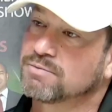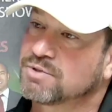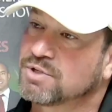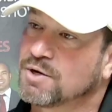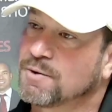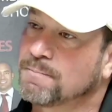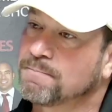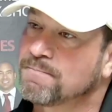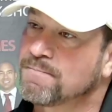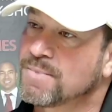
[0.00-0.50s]

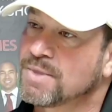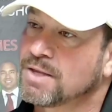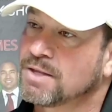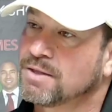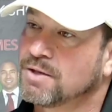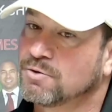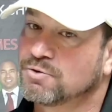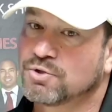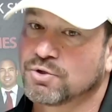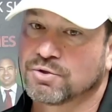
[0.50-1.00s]
So
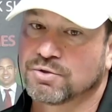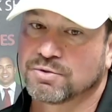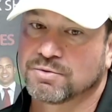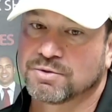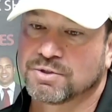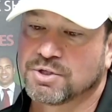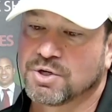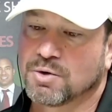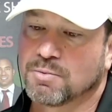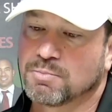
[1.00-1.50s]
those are
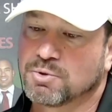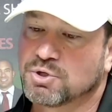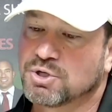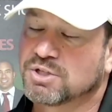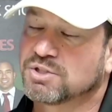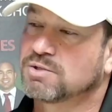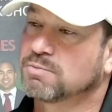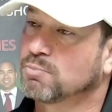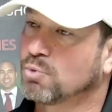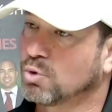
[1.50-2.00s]
you know
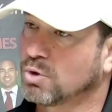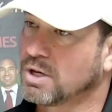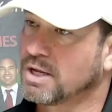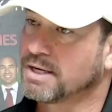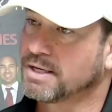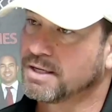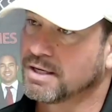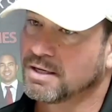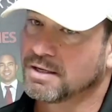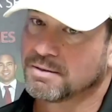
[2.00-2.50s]
munis- more
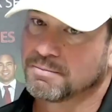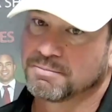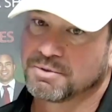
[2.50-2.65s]
like uh,